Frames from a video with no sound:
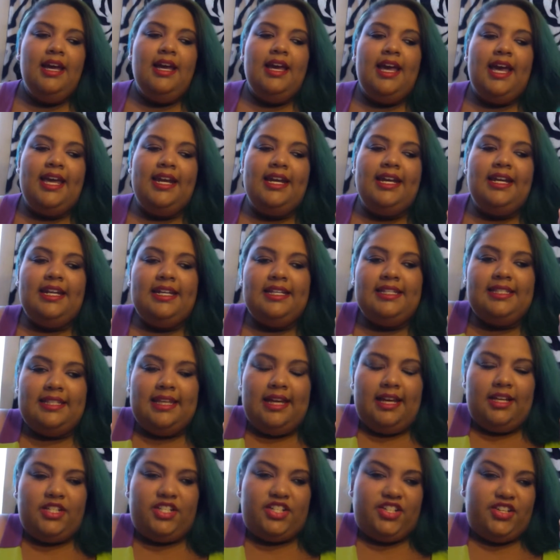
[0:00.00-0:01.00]
And it is
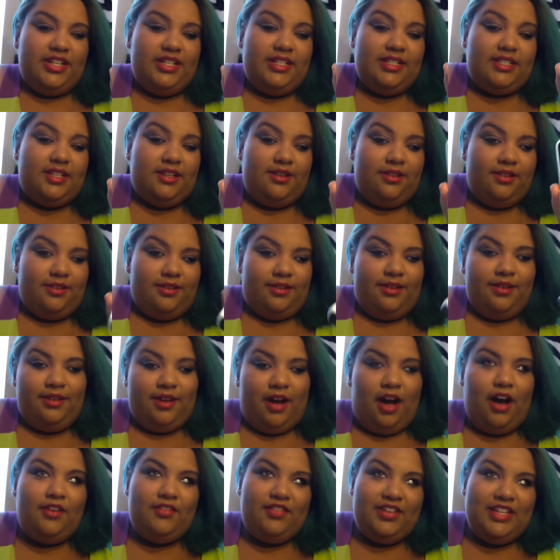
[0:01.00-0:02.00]
touchscreen, so you
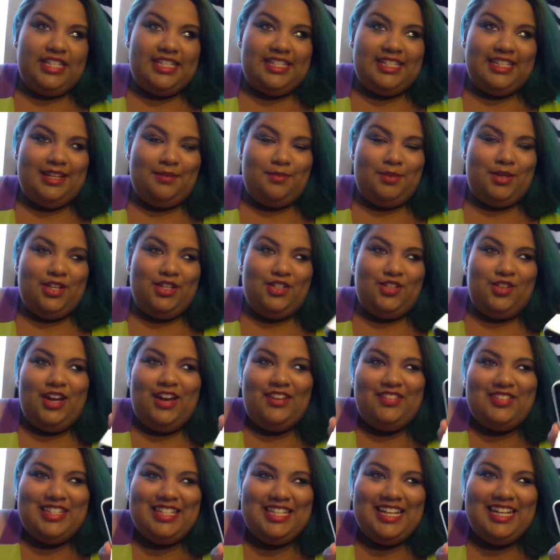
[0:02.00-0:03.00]
obviously because you
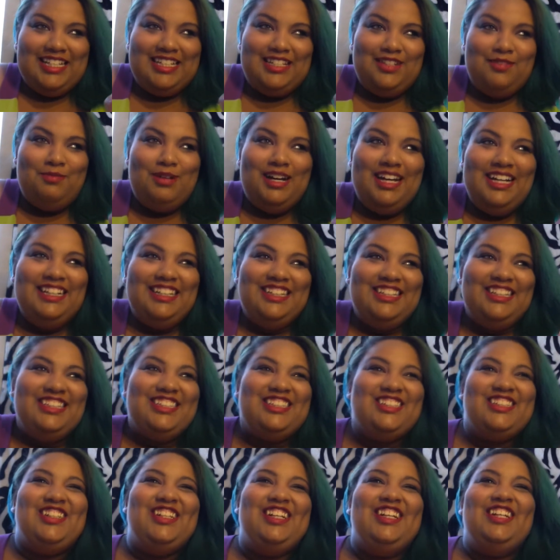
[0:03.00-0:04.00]
have to touch the button on the
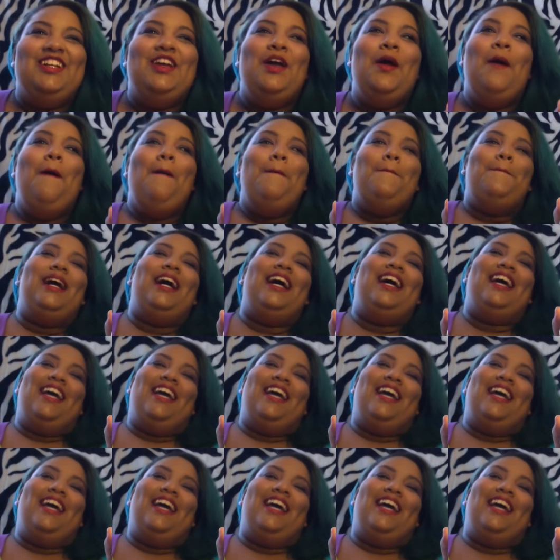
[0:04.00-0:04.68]
screen, but